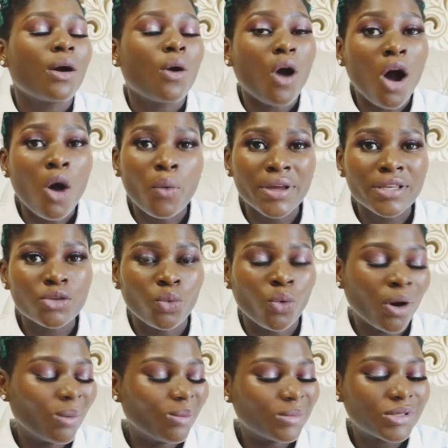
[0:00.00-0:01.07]
always
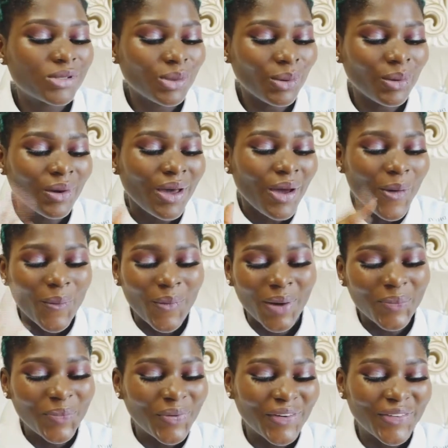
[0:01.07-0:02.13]
warm. So
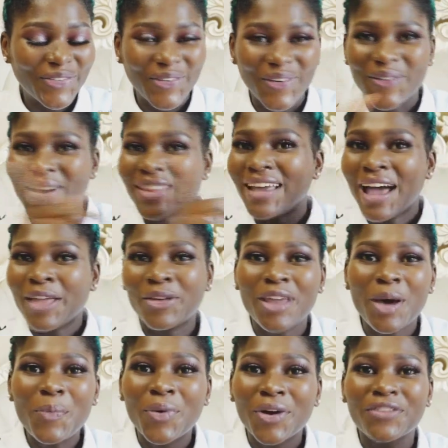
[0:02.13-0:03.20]

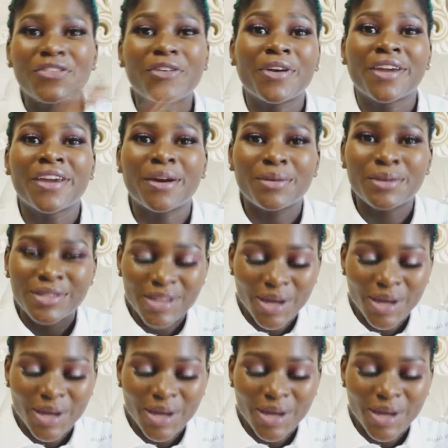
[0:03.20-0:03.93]
another point for girl.